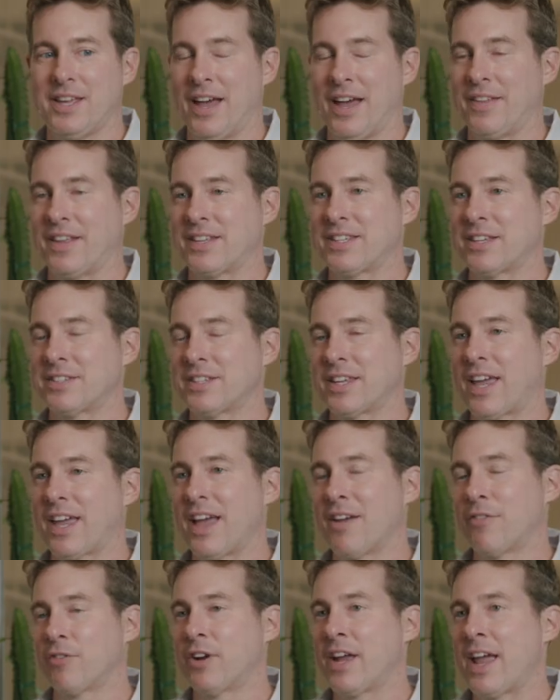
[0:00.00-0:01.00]
Yeah, that sounds
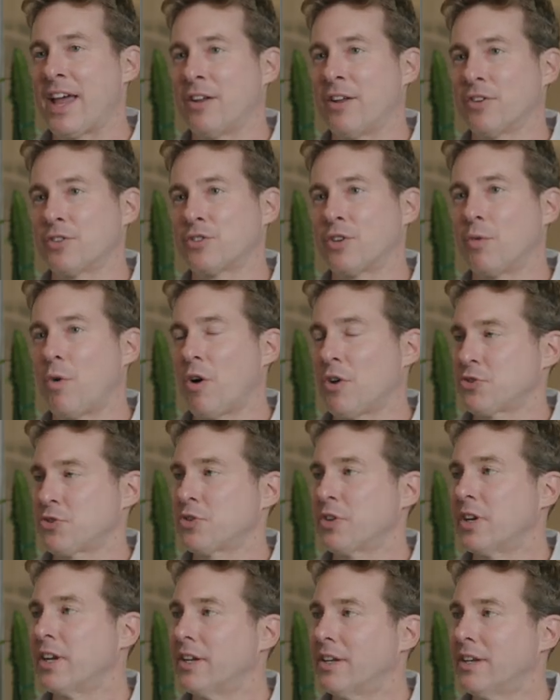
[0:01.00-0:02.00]
like every analyst on Wall
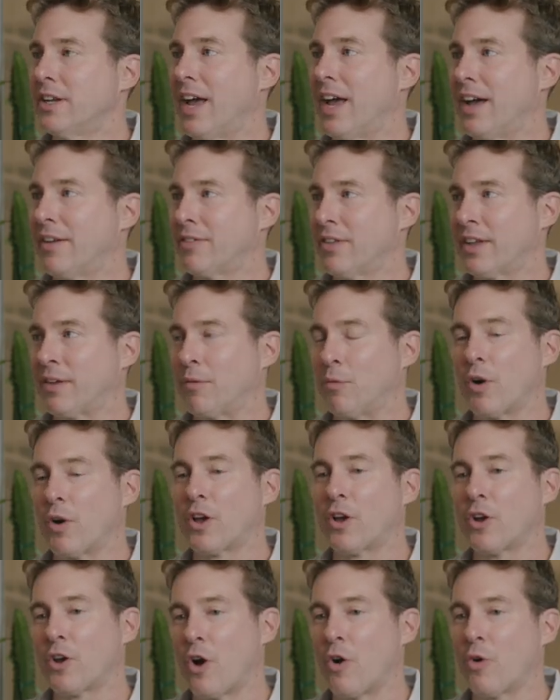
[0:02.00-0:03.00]
Street. Yeah. Like
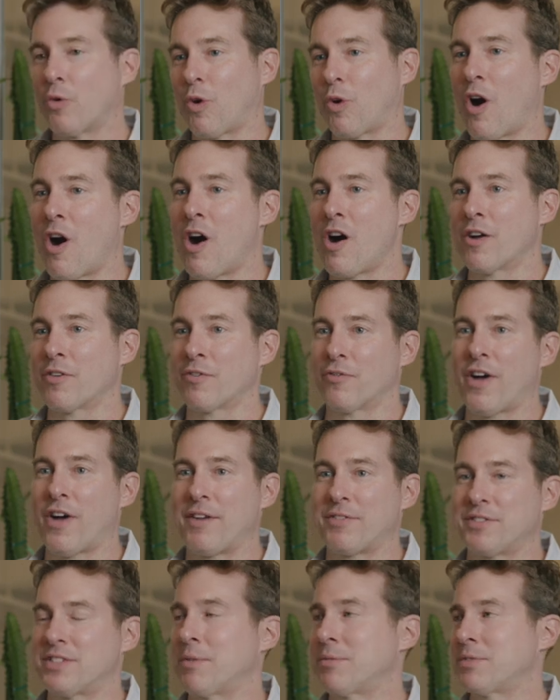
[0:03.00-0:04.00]
what could go wrong
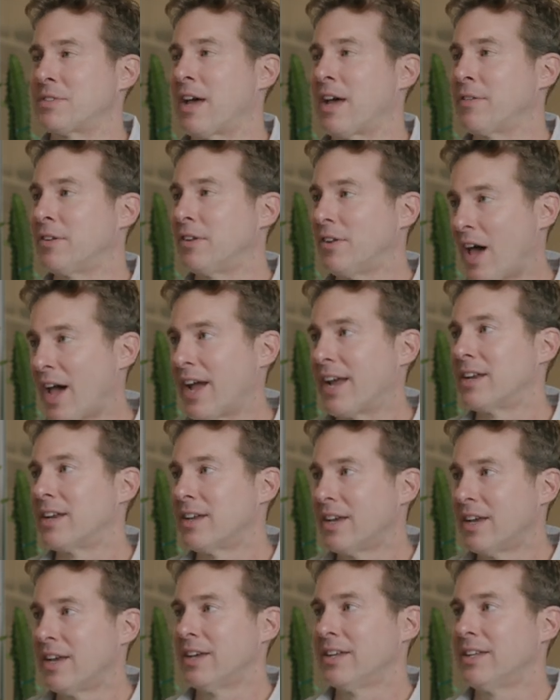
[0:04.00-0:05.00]
5 steps down the line?
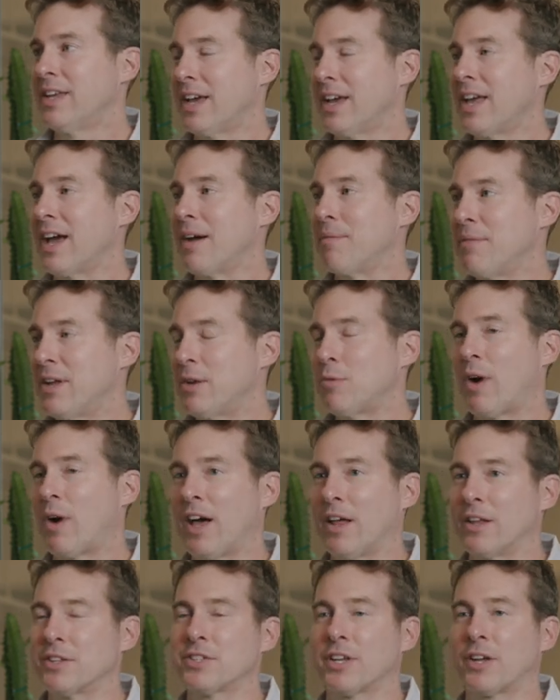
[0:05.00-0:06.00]
Right. Yeah.
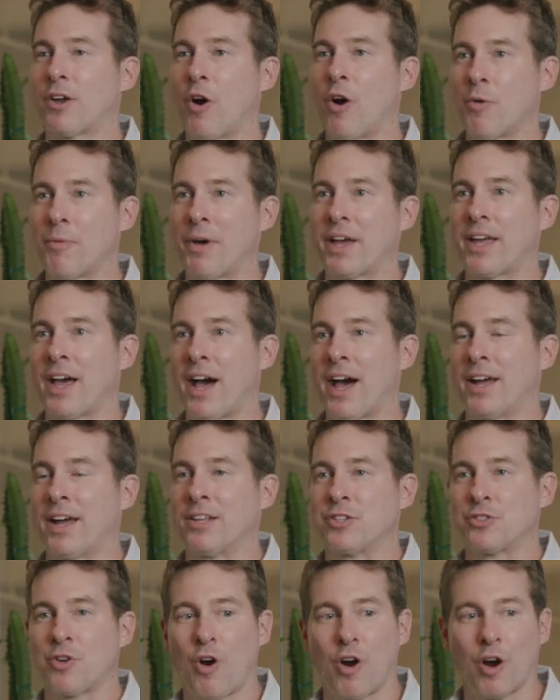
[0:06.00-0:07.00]
Meanwhile, it's like, oh my
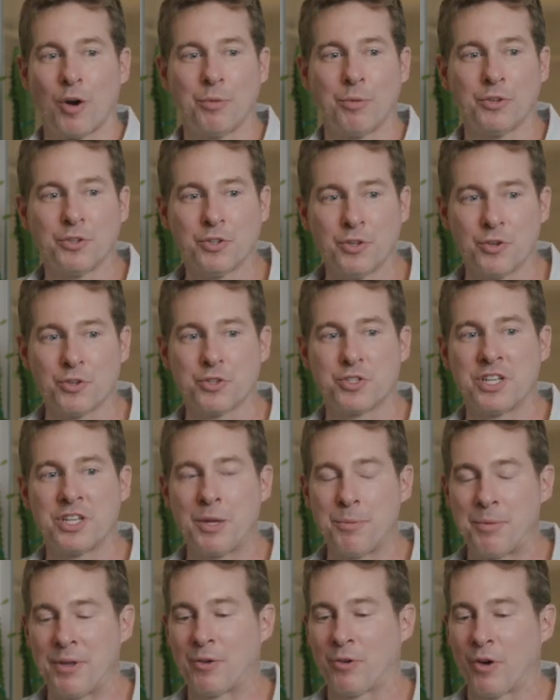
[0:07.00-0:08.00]
God, it's horrible news.
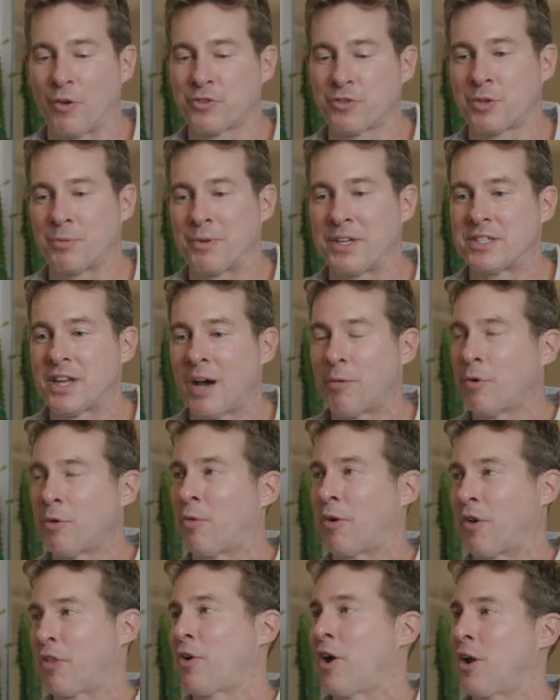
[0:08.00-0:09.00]
GDP growth is going to be
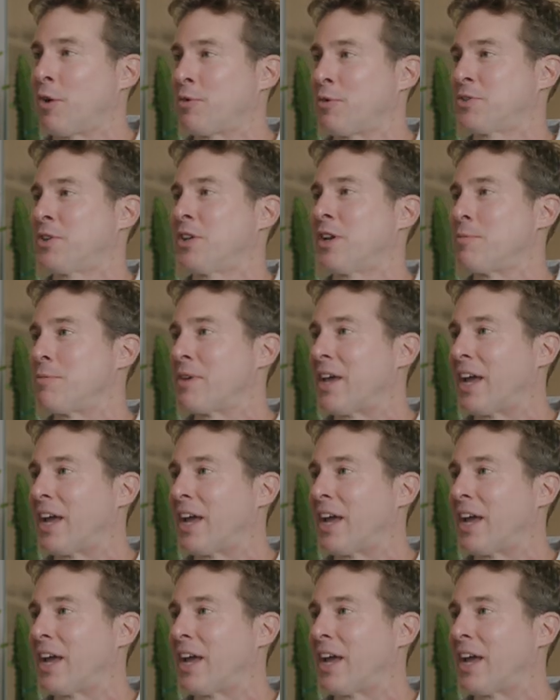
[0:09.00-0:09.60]
double what we thought it was going to